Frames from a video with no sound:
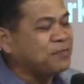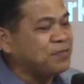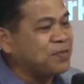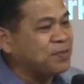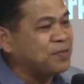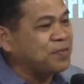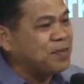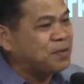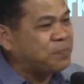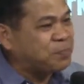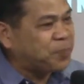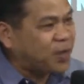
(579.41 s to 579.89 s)
We
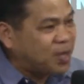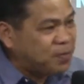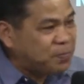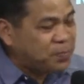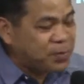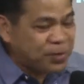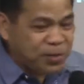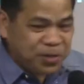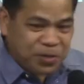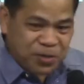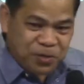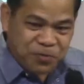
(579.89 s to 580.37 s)
will
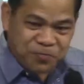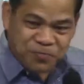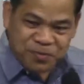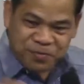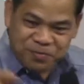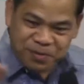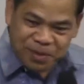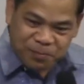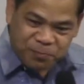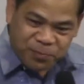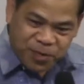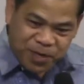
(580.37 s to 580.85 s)
pray for you.
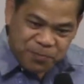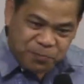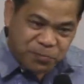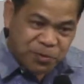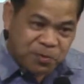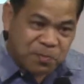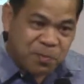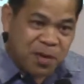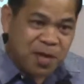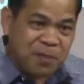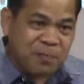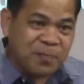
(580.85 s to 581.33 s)
We will pray
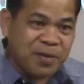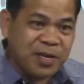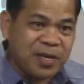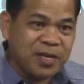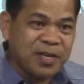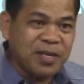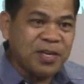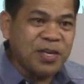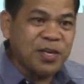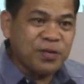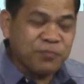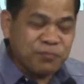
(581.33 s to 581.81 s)
for
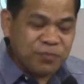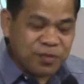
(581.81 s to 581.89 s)
Baba.